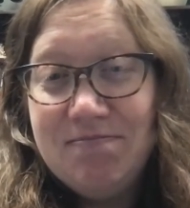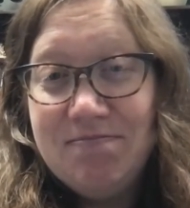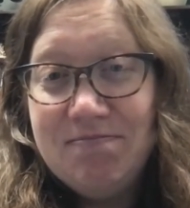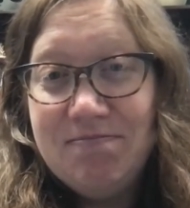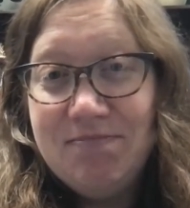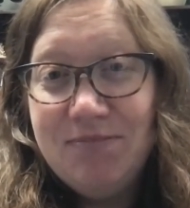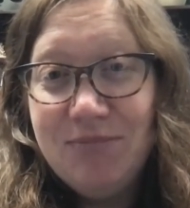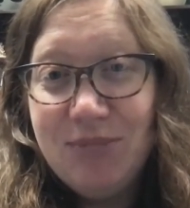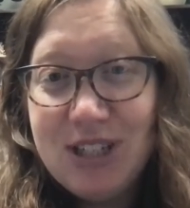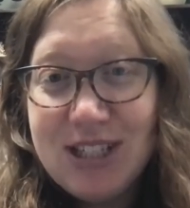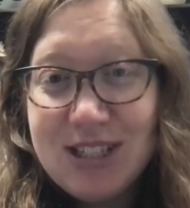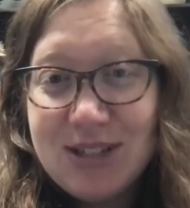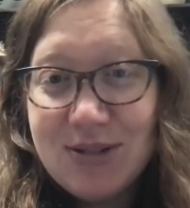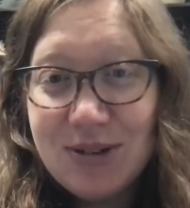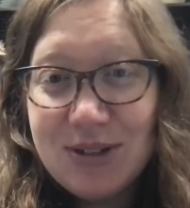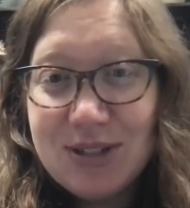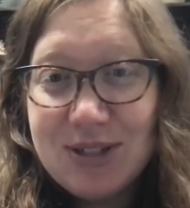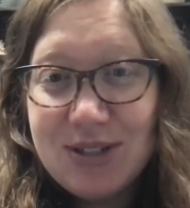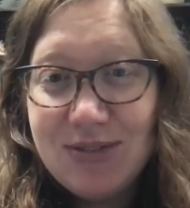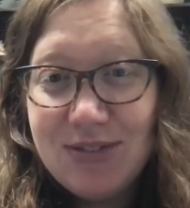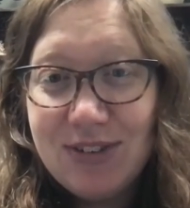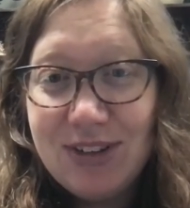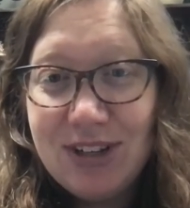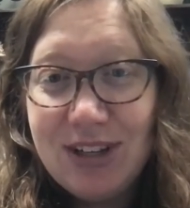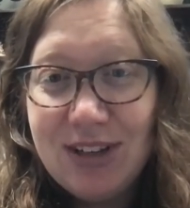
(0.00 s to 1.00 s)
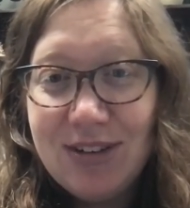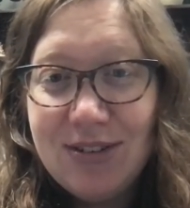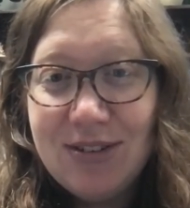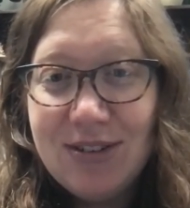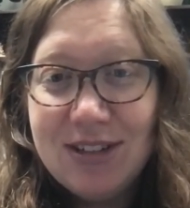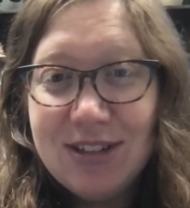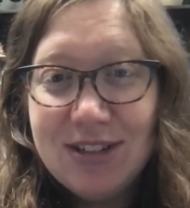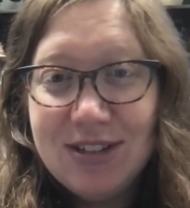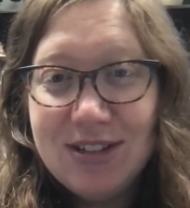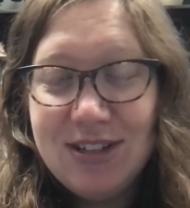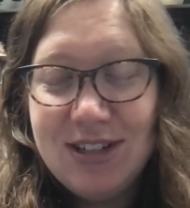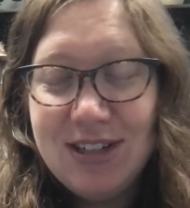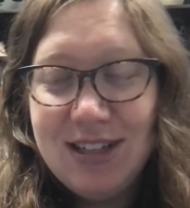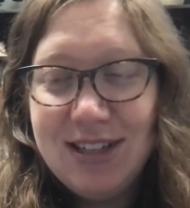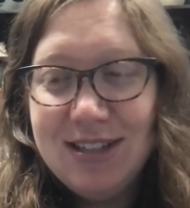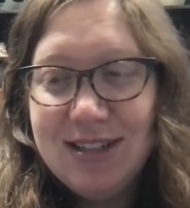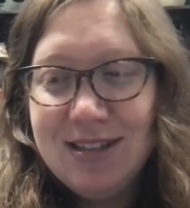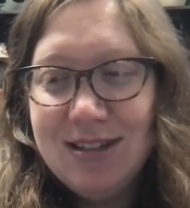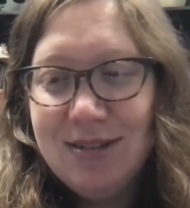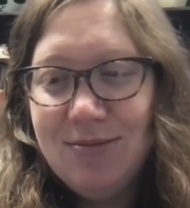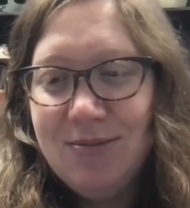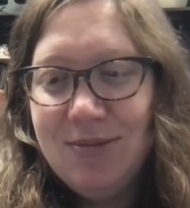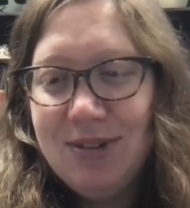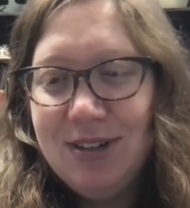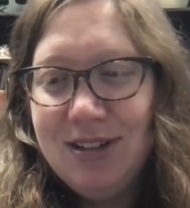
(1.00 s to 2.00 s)
resource for you, as she's
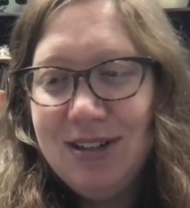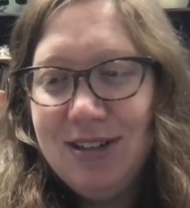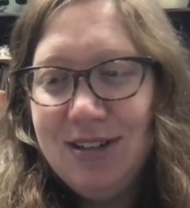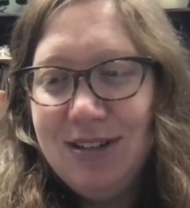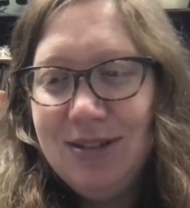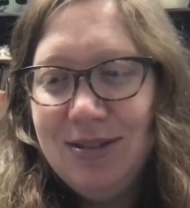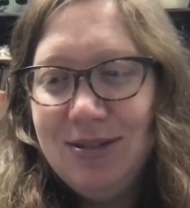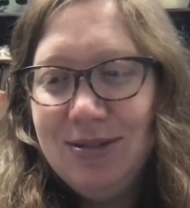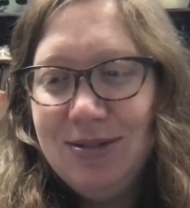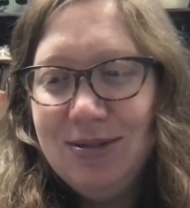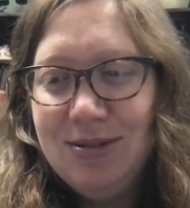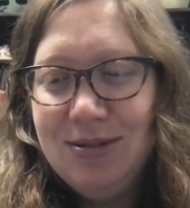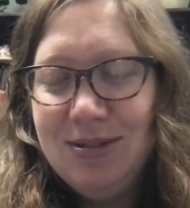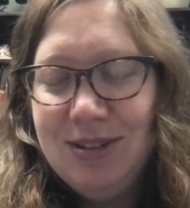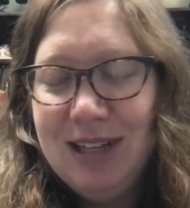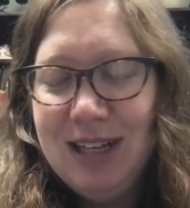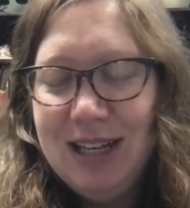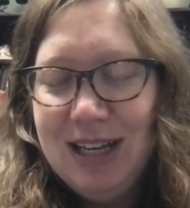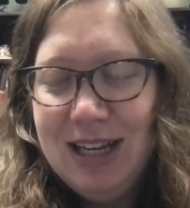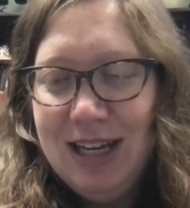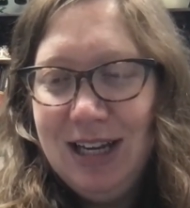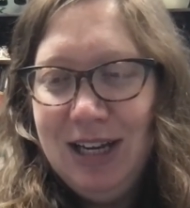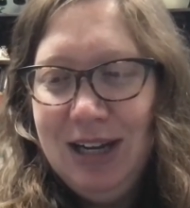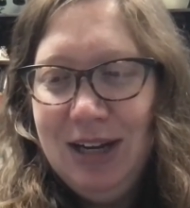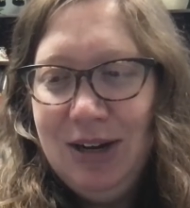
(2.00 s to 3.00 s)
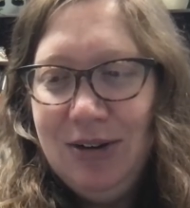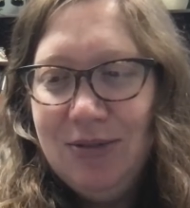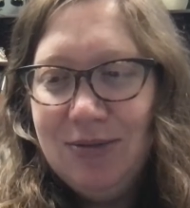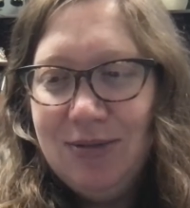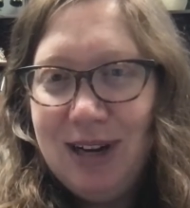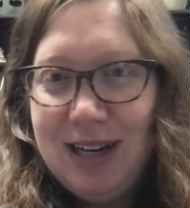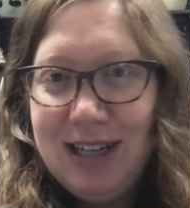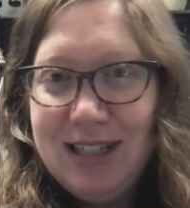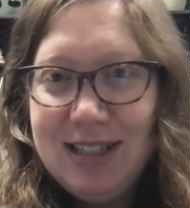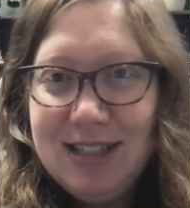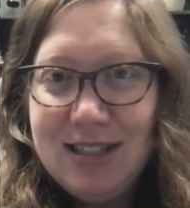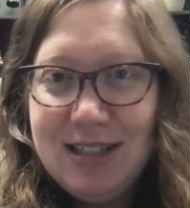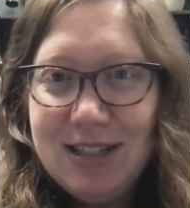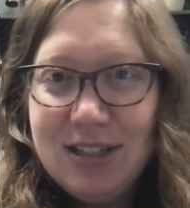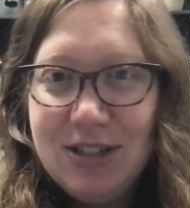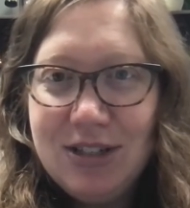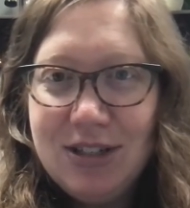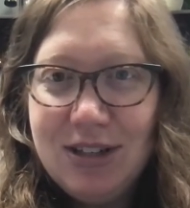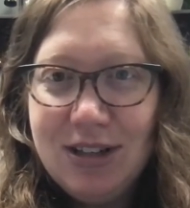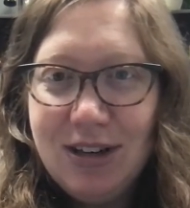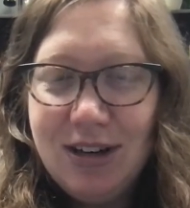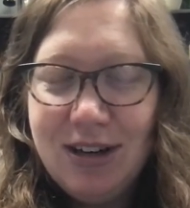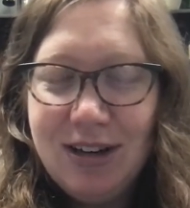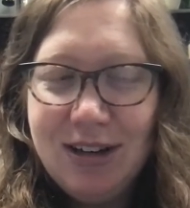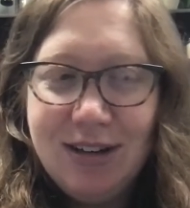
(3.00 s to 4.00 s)
the one who writes the
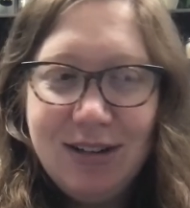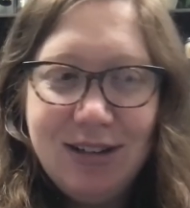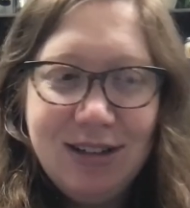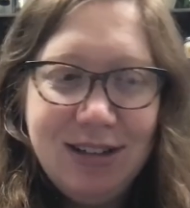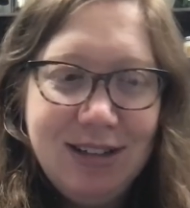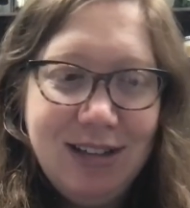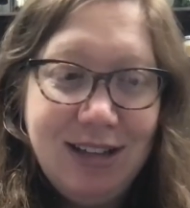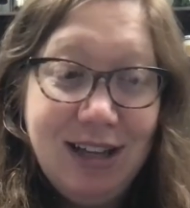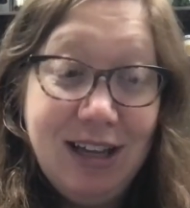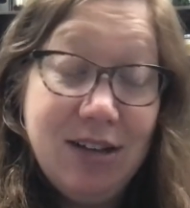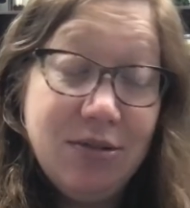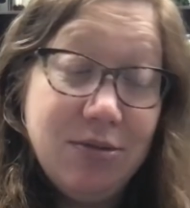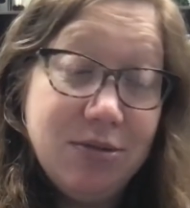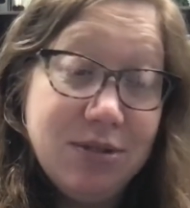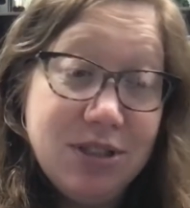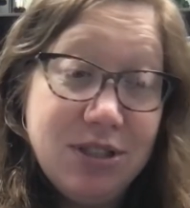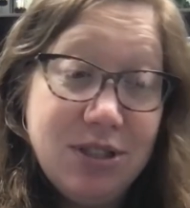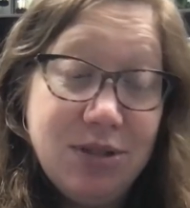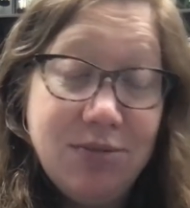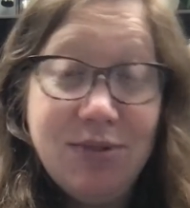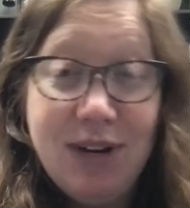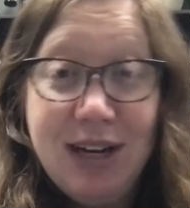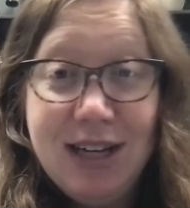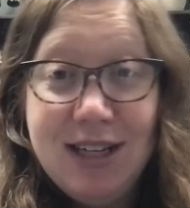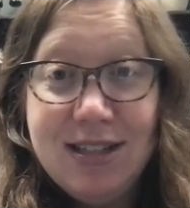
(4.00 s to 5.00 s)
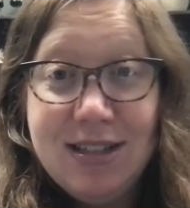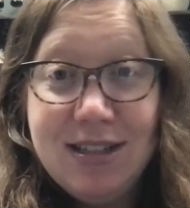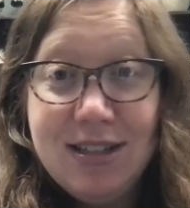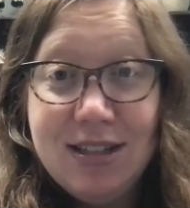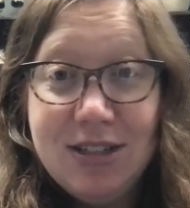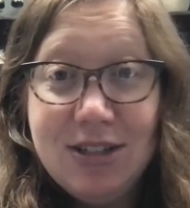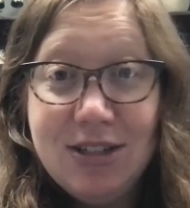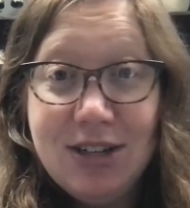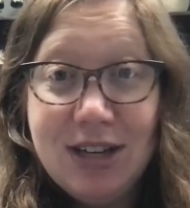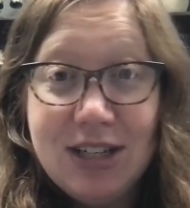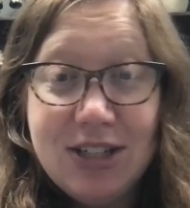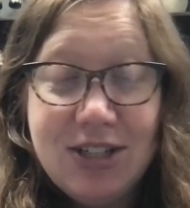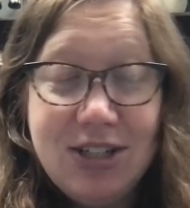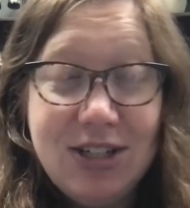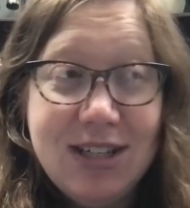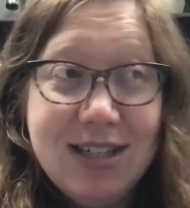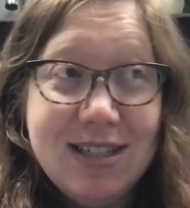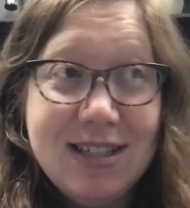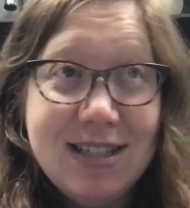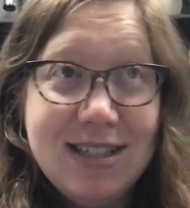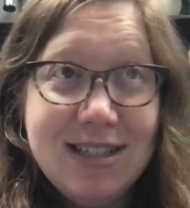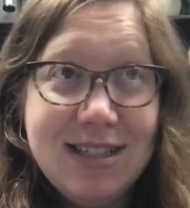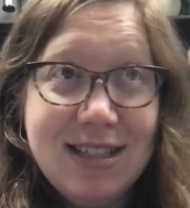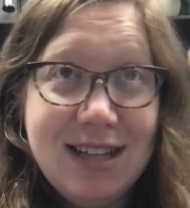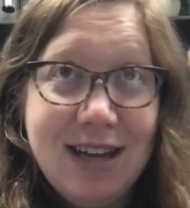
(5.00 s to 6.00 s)
she writes the checks. She
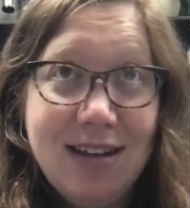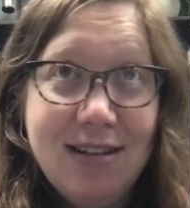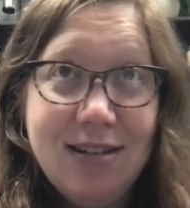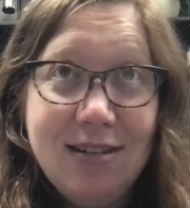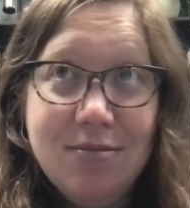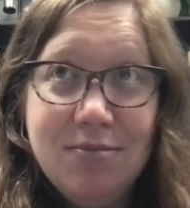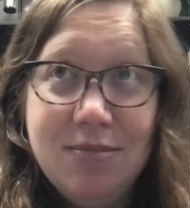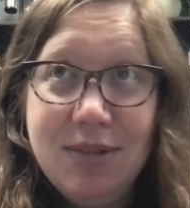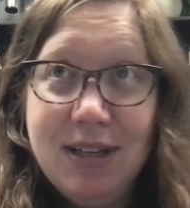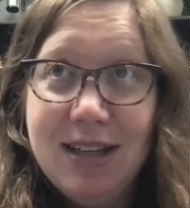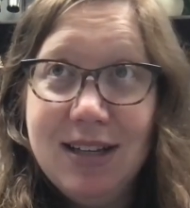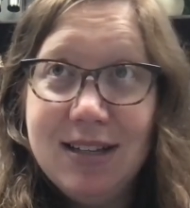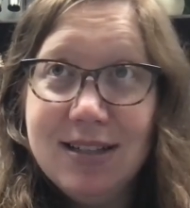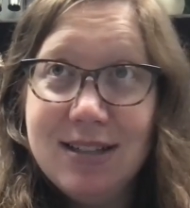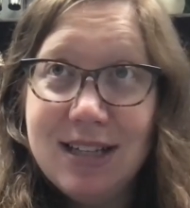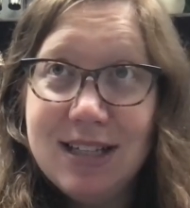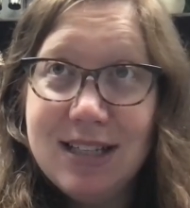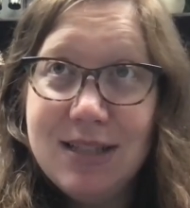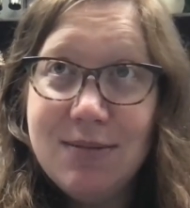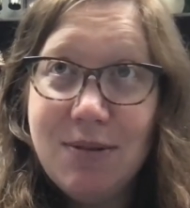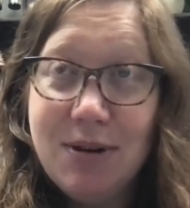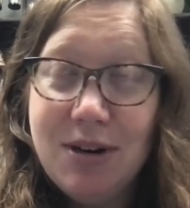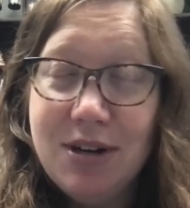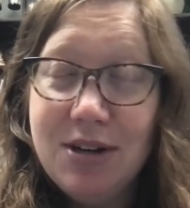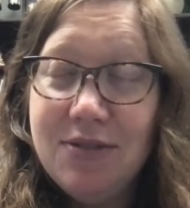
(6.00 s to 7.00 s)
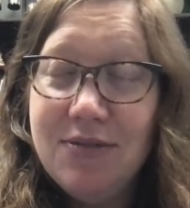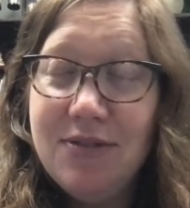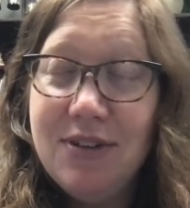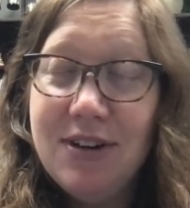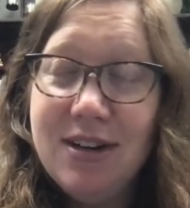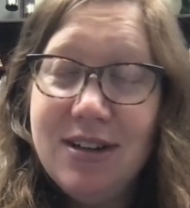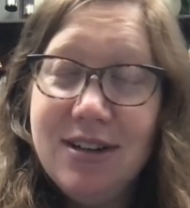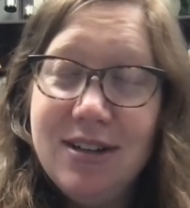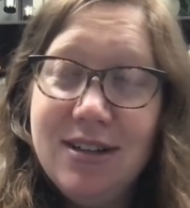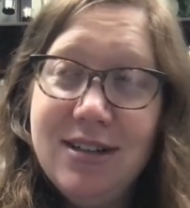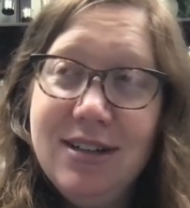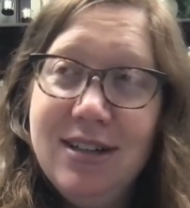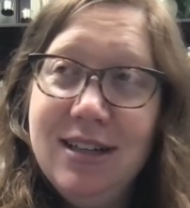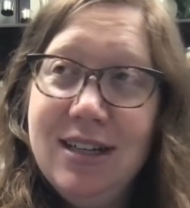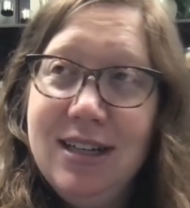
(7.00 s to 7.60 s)
doesn't sign them because that's part of our